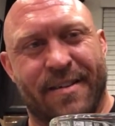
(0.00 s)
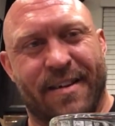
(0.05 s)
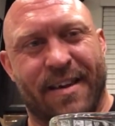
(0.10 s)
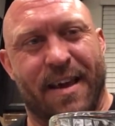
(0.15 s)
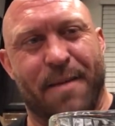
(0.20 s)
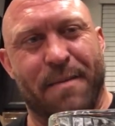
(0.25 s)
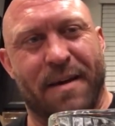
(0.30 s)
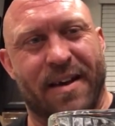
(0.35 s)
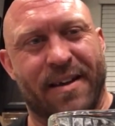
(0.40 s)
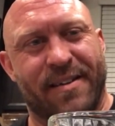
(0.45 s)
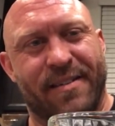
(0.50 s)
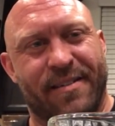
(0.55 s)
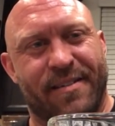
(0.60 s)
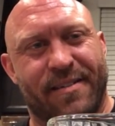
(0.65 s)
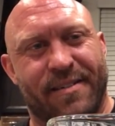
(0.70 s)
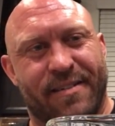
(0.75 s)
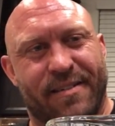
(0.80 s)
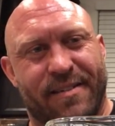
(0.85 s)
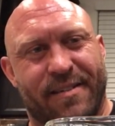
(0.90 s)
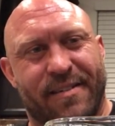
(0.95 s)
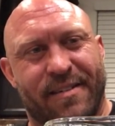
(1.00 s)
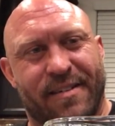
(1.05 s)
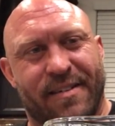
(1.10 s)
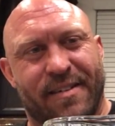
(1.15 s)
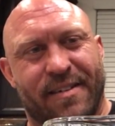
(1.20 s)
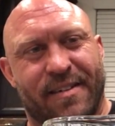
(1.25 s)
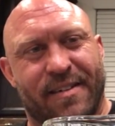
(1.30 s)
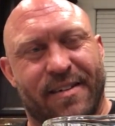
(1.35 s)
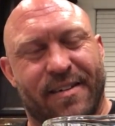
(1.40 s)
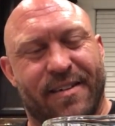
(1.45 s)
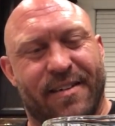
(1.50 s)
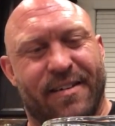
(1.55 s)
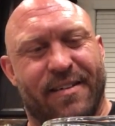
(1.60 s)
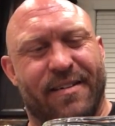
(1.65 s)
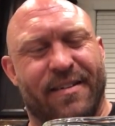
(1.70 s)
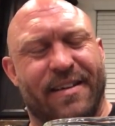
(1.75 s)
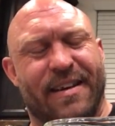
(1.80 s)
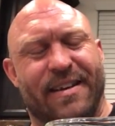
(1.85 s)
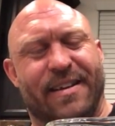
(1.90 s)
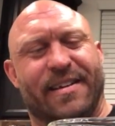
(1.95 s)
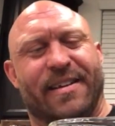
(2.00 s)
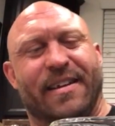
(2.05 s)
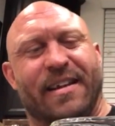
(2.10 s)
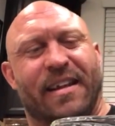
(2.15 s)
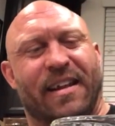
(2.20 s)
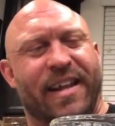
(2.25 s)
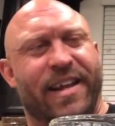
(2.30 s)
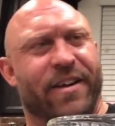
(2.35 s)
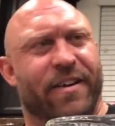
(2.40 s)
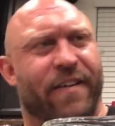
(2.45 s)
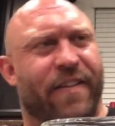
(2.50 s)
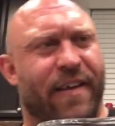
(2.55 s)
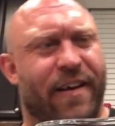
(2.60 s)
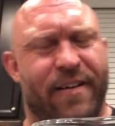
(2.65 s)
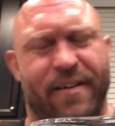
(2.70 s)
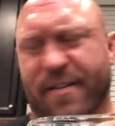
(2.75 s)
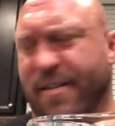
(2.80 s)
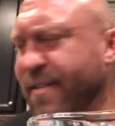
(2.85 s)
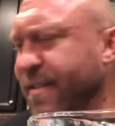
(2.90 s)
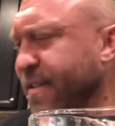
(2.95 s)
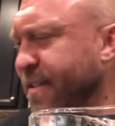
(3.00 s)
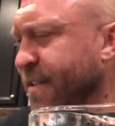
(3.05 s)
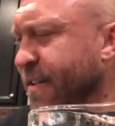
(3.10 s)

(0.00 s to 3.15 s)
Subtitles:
Come on. Oh, we got this clinger there.